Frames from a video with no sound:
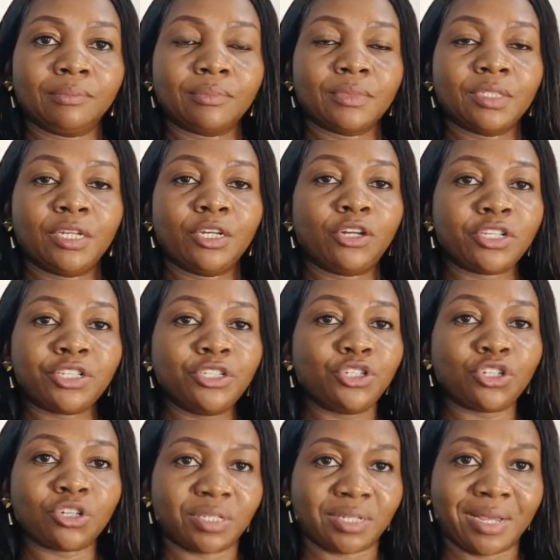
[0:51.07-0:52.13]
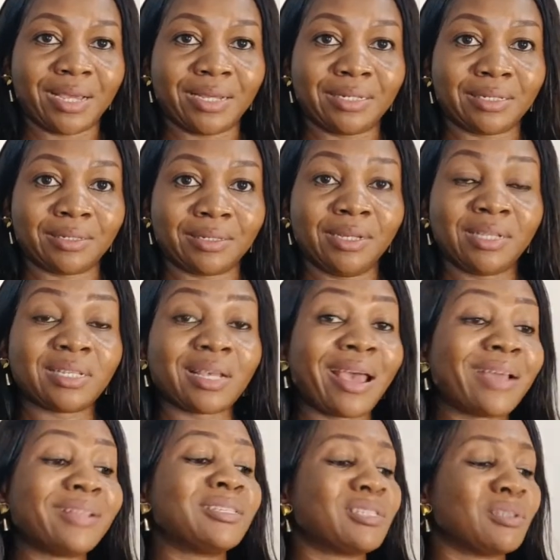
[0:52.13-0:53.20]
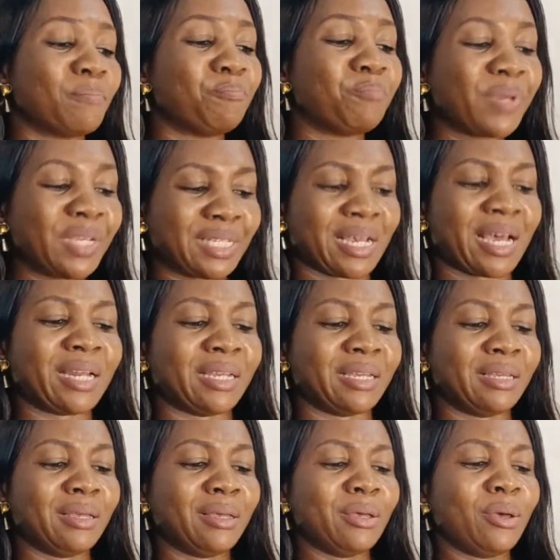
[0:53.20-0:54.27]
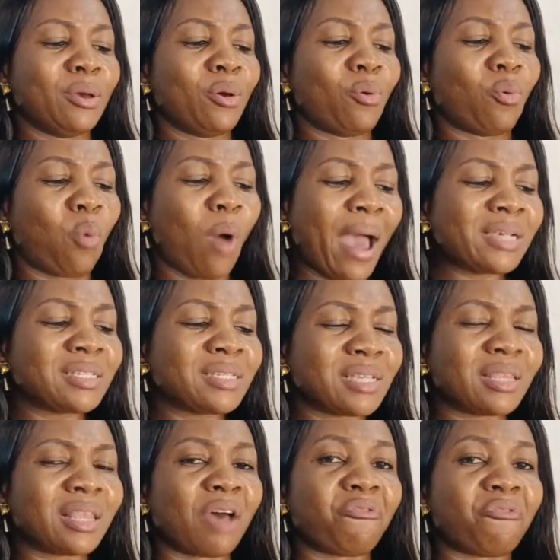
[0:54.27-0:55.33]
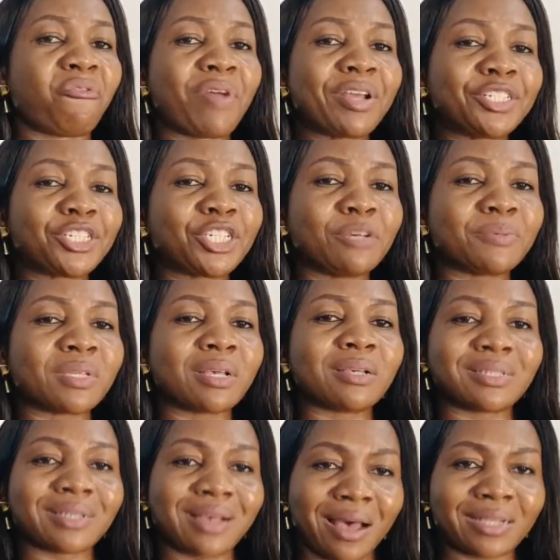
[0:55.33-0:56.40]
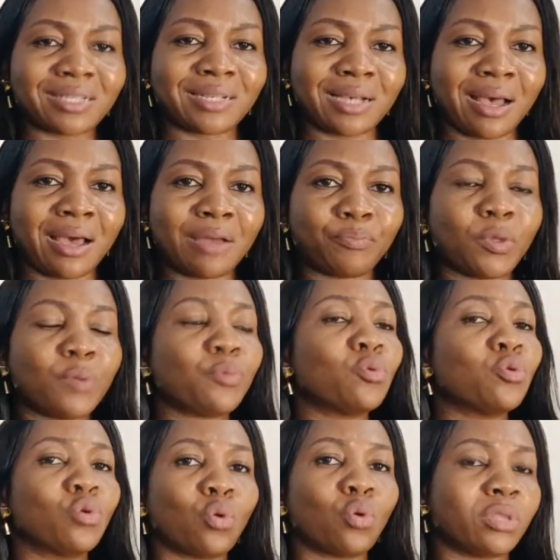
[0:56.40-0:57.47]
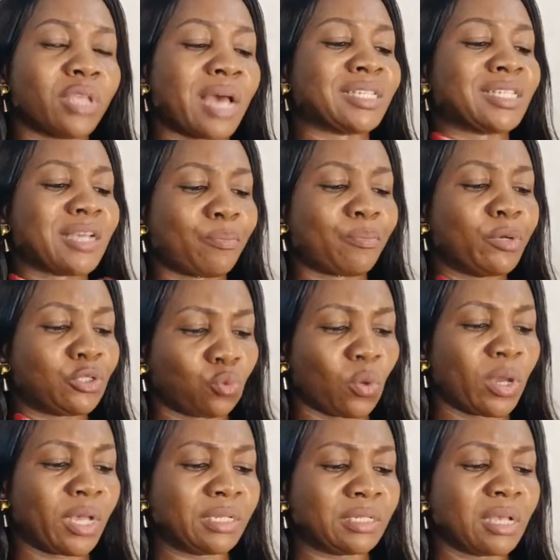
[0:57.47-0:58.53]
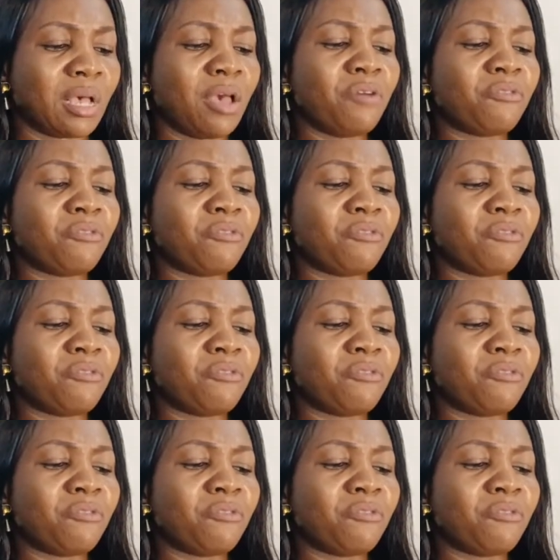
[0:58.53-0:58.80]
It doesn't just end, it ends bitterly. Why is it that friendships scatter and people go their separate ways?